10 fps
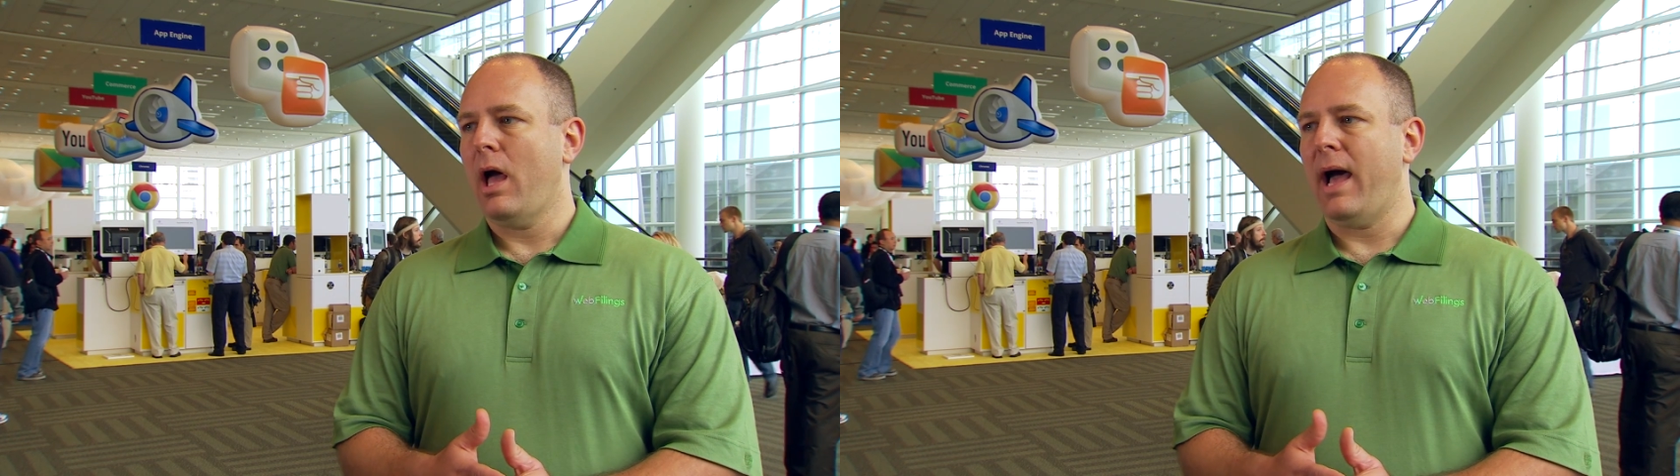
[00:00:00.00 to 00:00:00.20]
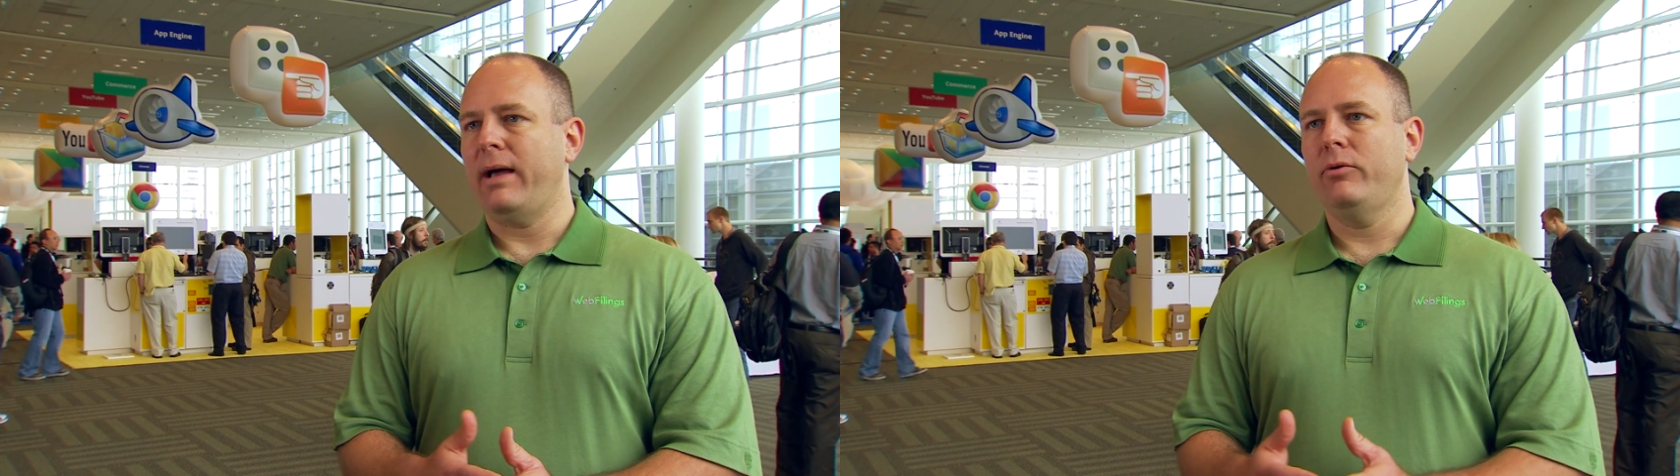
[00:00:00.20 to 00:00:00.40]

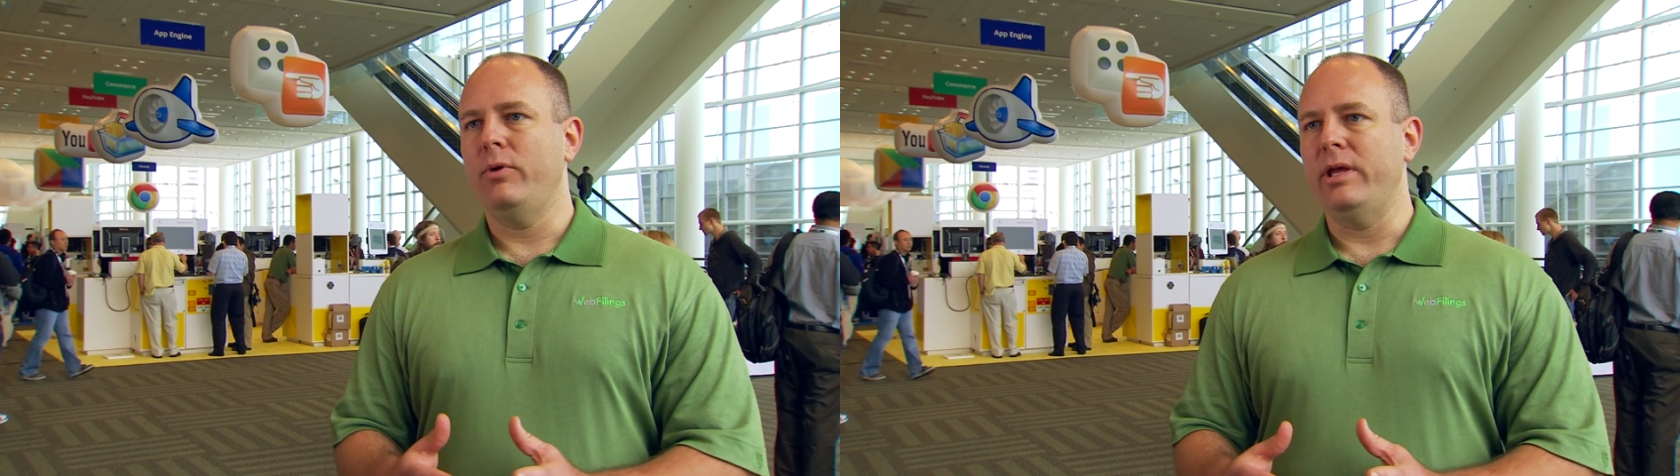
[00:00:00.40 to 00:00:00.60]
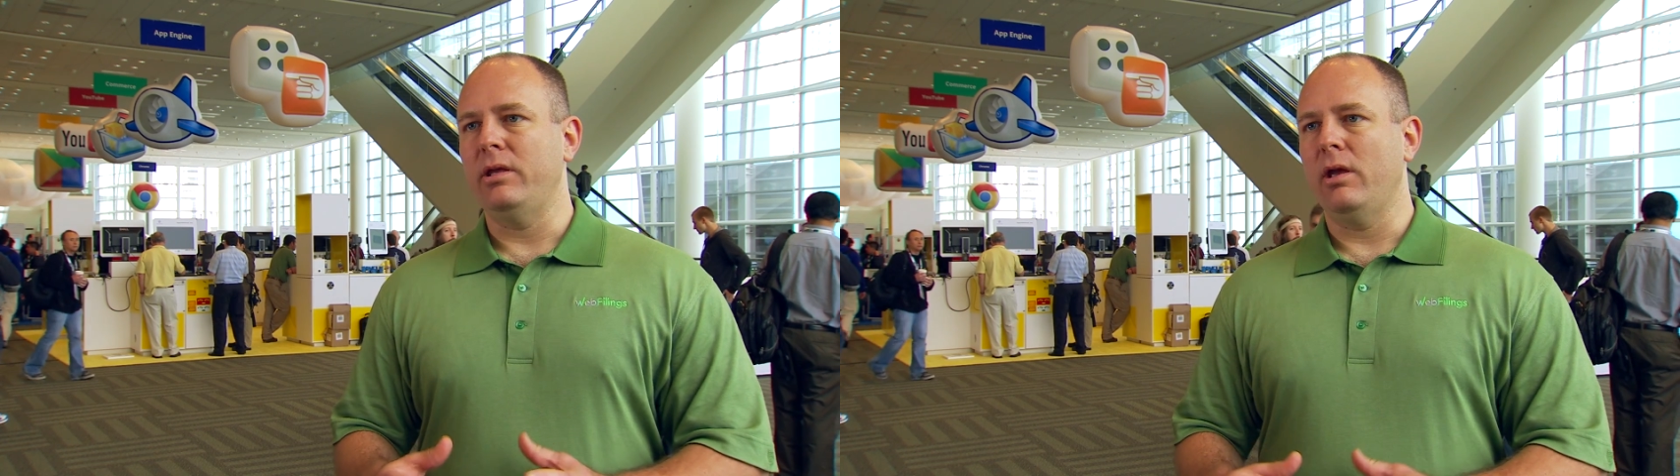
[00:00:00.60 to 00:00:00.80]
how do
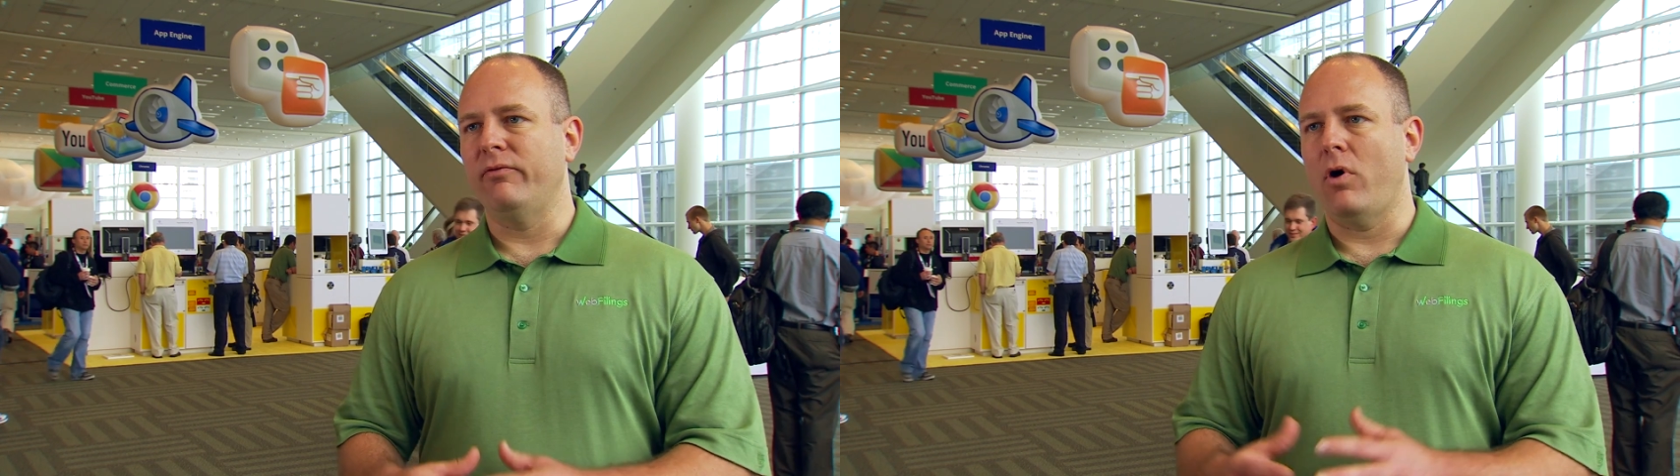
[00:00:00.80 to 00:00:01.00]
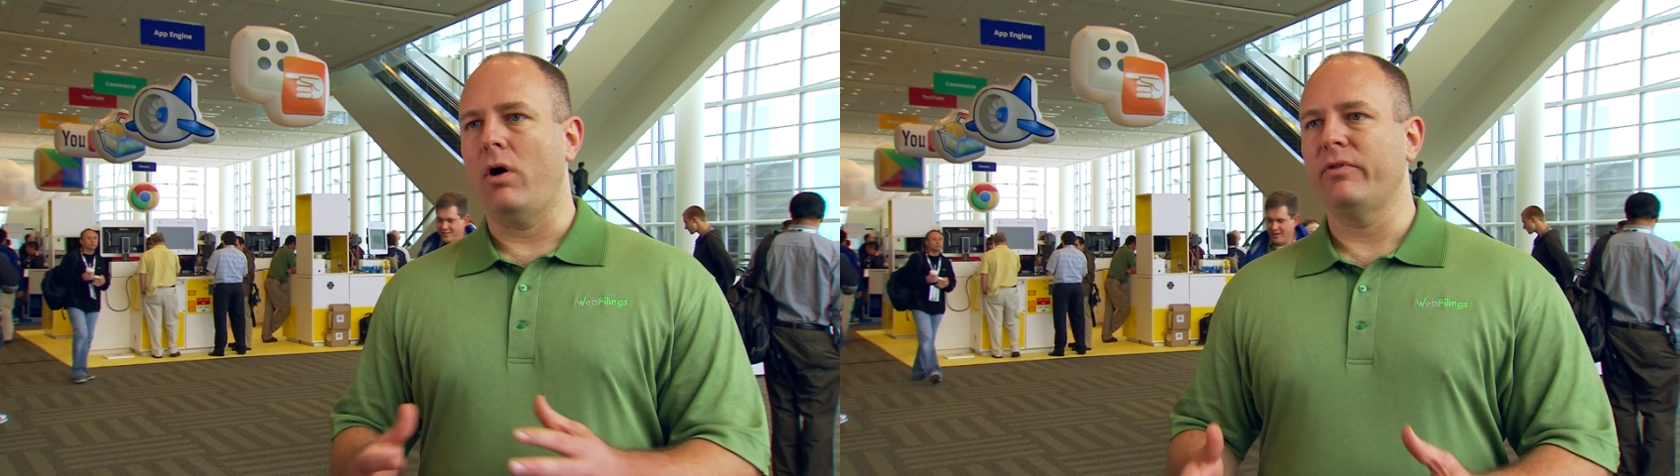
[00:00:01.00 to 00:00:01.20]
we
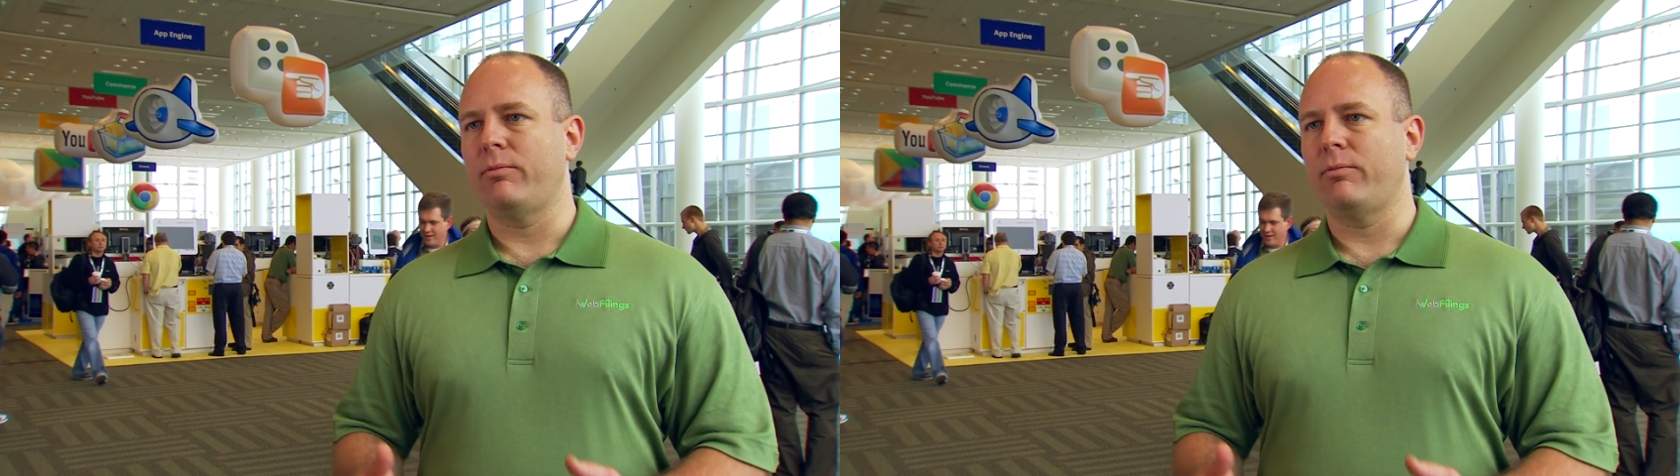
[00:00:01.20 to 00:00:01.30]
evolve the